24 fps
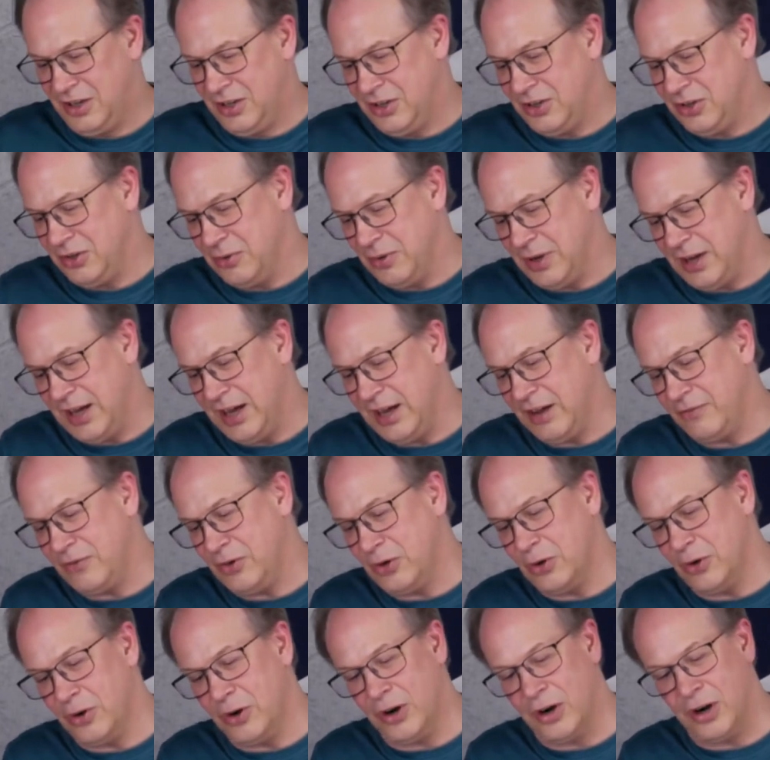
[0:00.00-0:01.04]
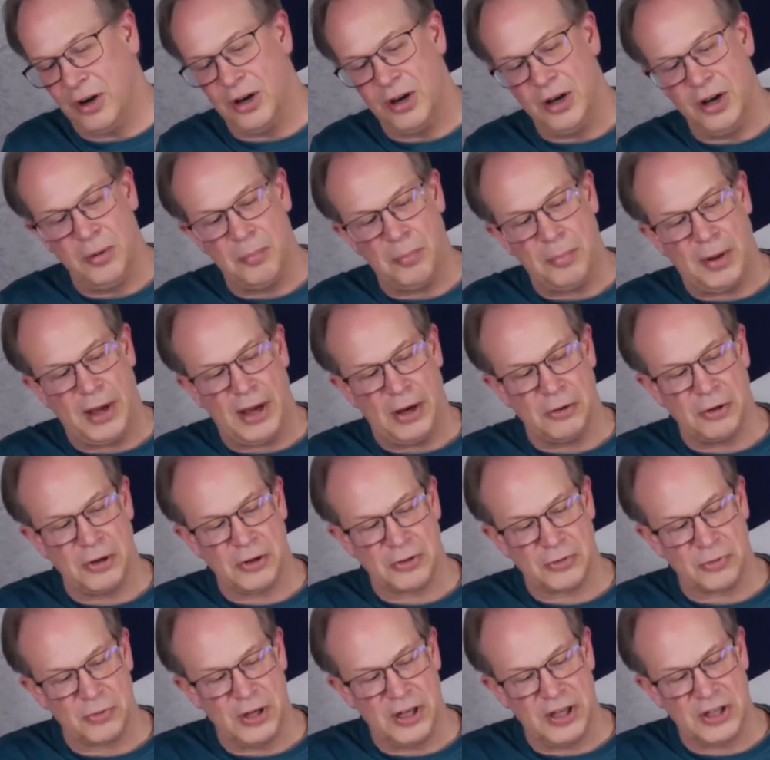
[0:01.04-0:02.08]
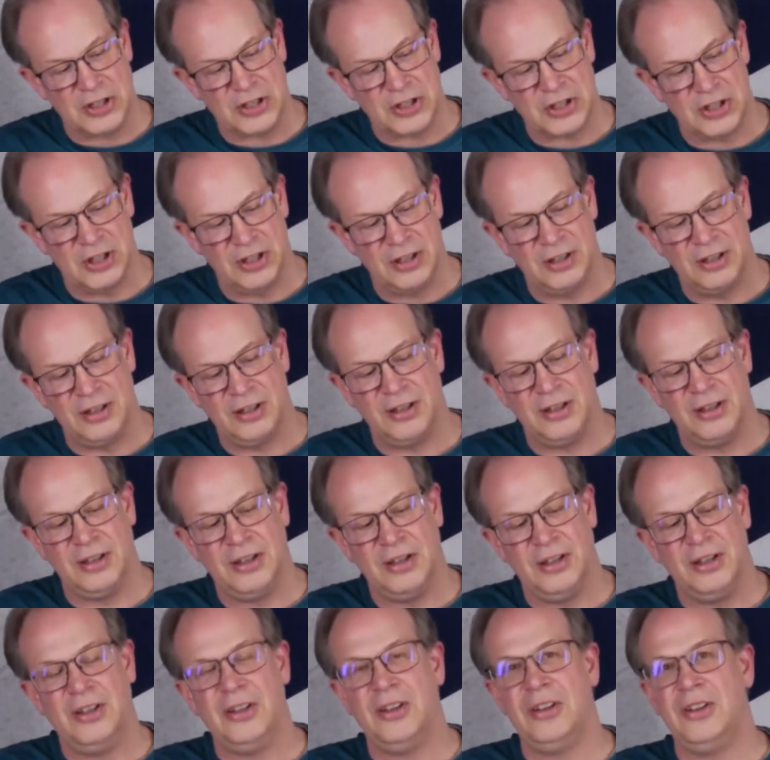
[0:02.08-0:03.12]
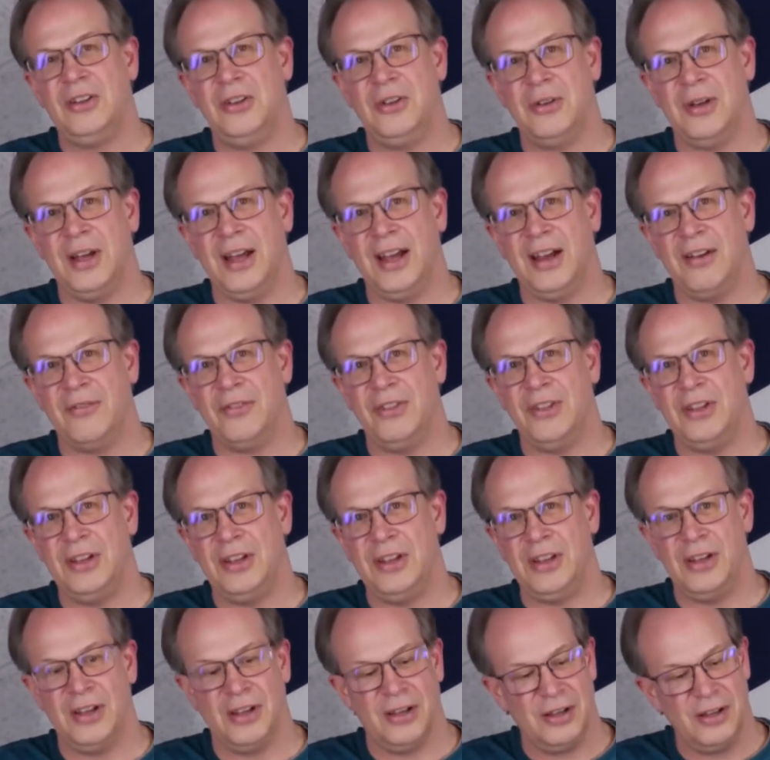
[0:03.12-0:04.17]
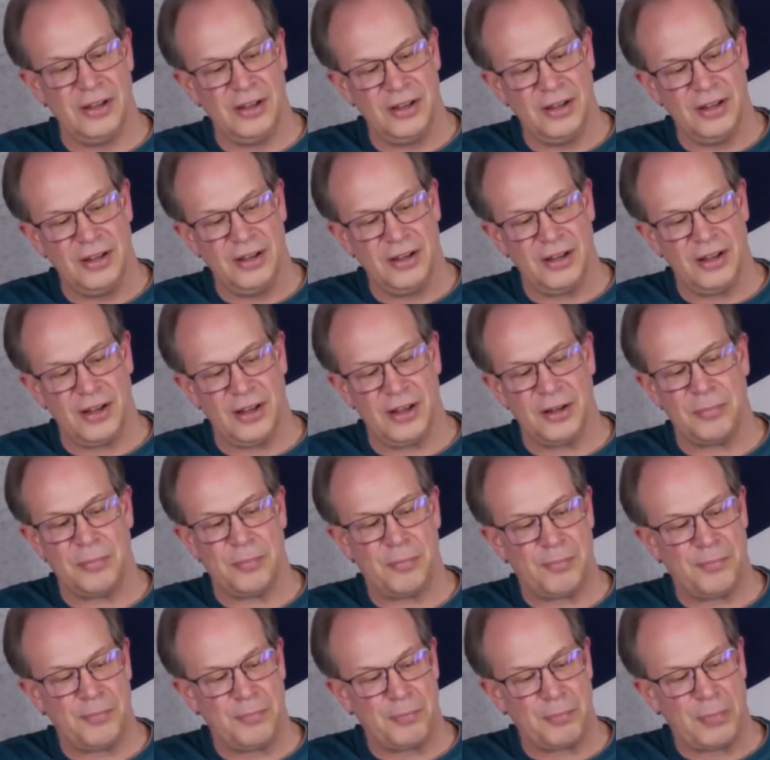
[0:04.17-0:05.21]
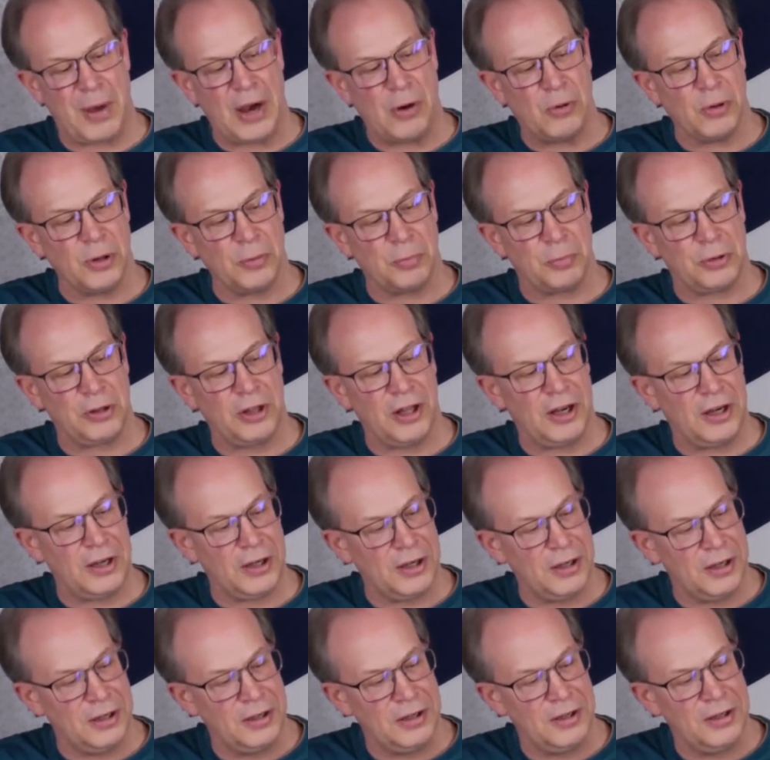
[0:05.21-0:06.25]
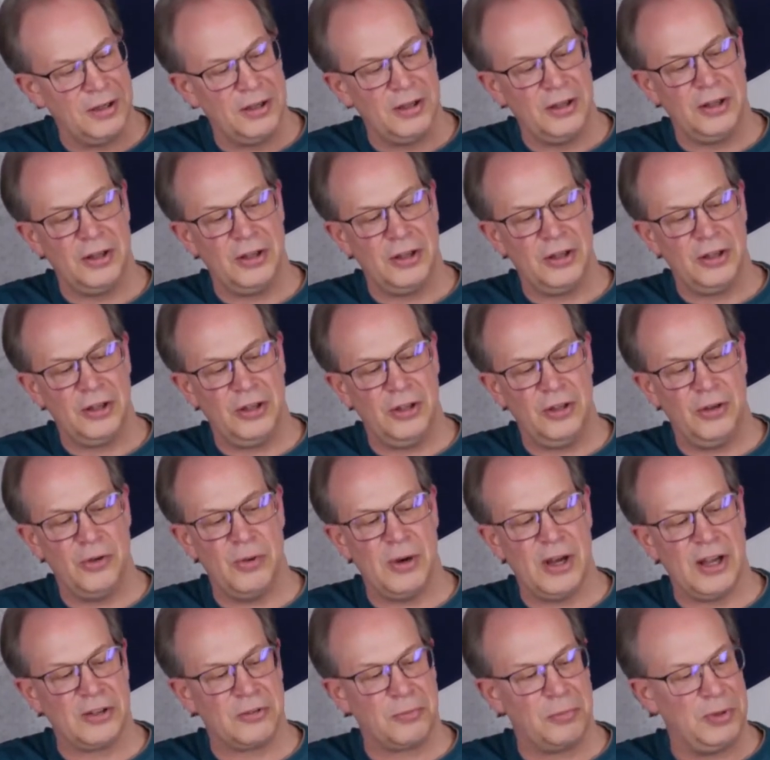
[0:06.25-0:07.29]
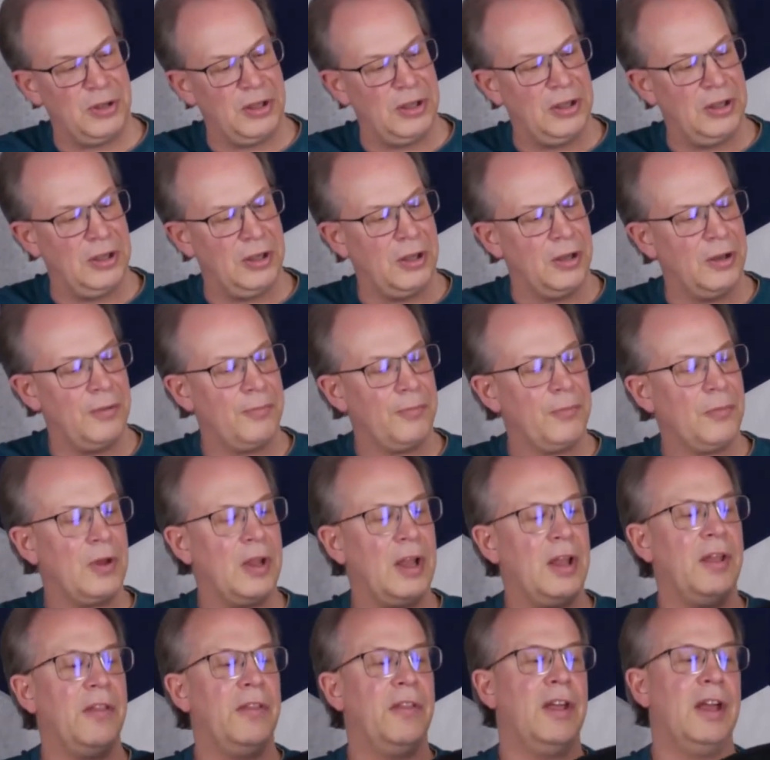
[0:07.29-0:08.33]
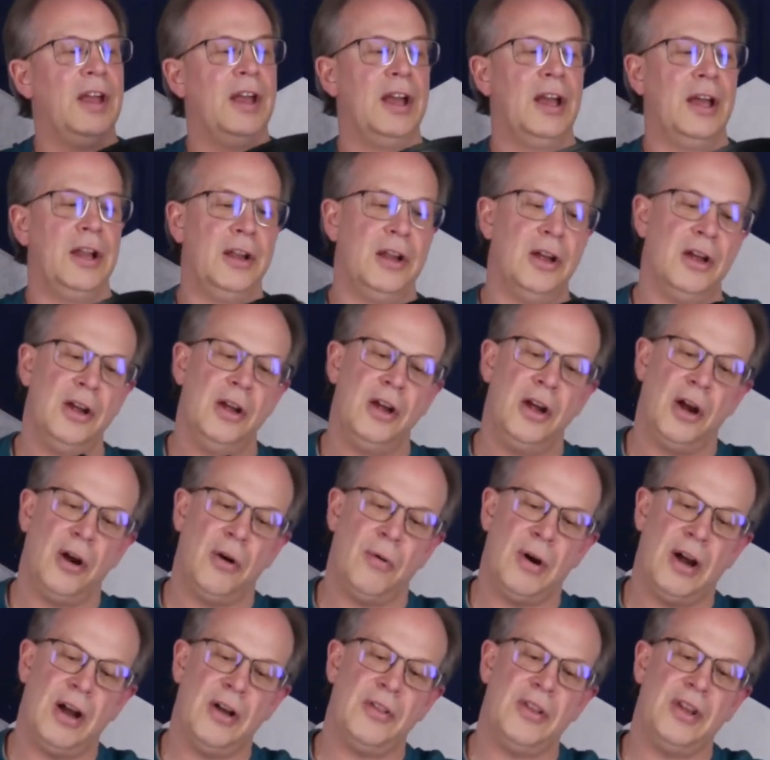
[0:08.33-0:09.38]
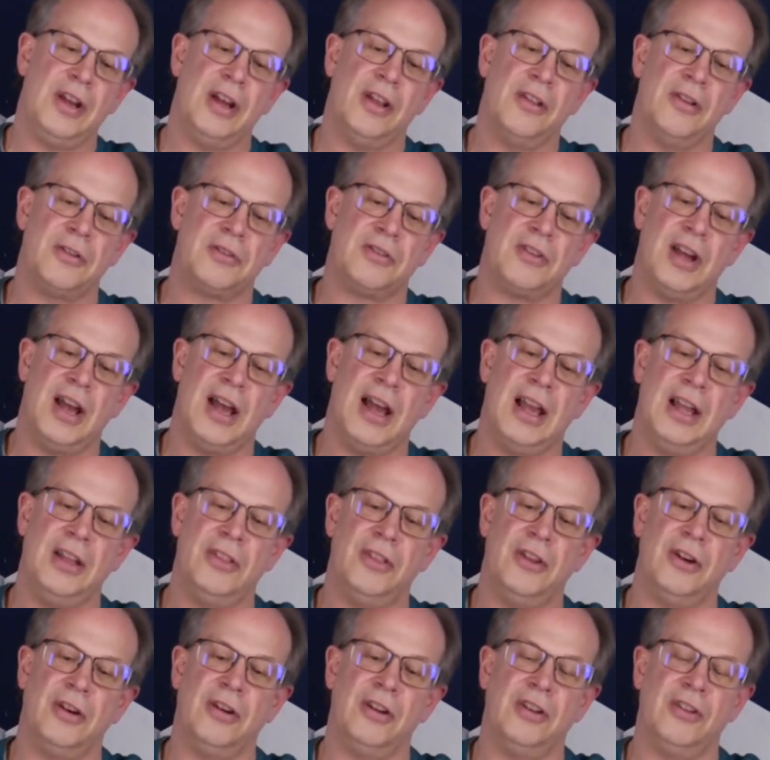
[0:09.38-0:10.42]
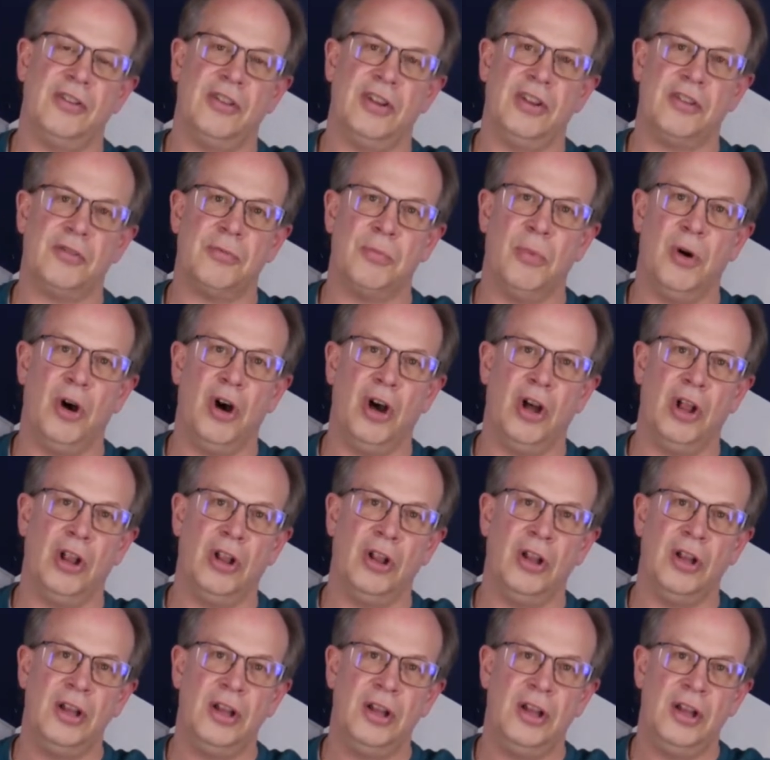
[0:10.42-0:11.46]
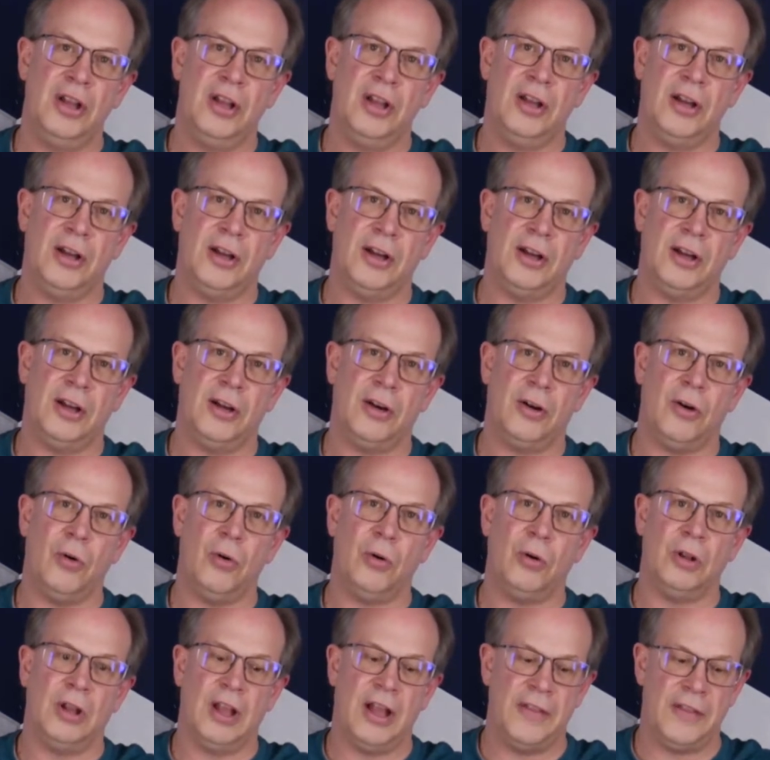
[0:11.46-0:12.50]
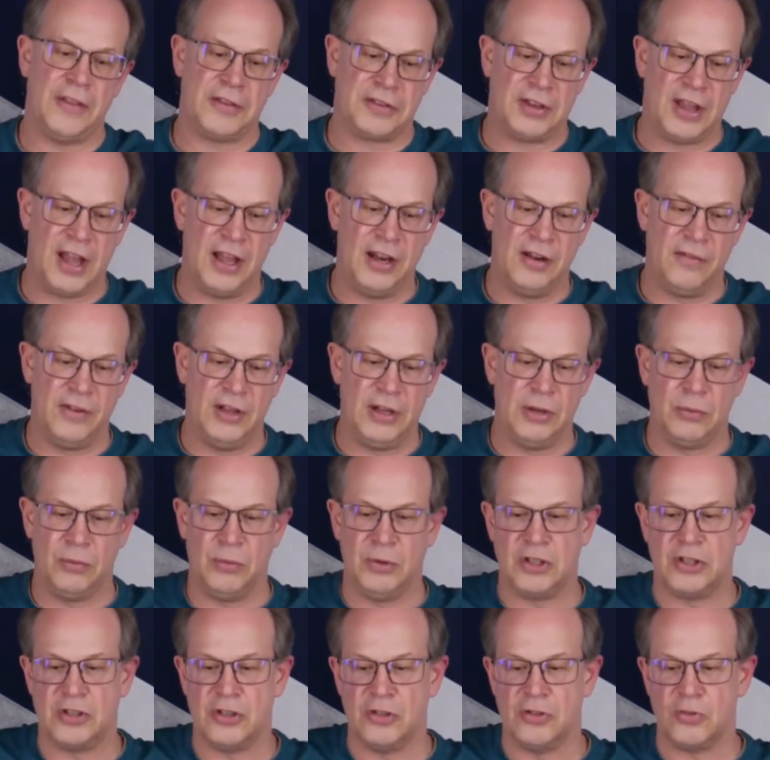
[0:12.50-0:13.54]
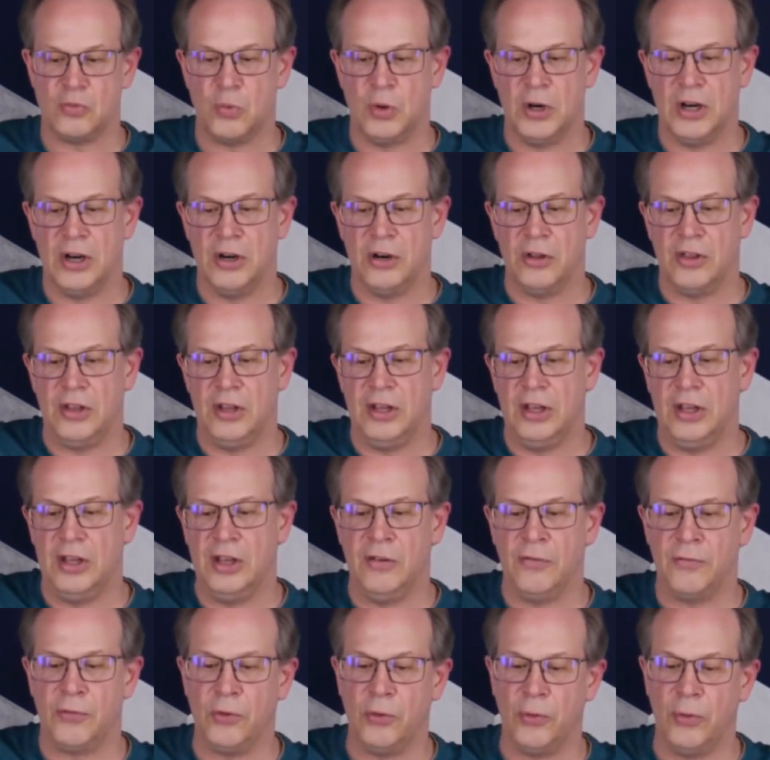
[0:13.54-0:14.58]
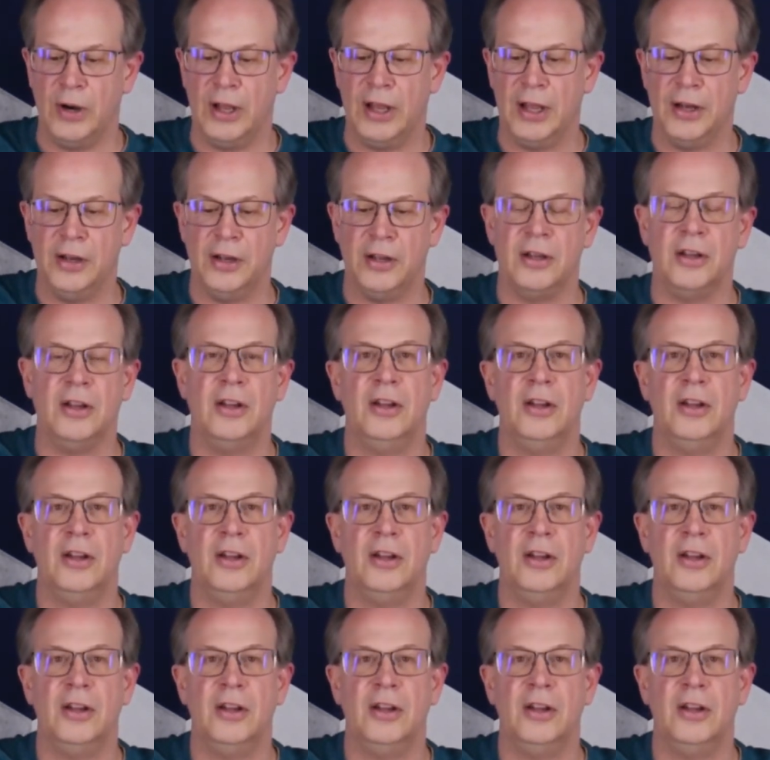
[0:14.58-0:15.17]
You have your power switch. You have the power plug, USB, and then around the other side there is a small hole on the side of it, which is where the infrared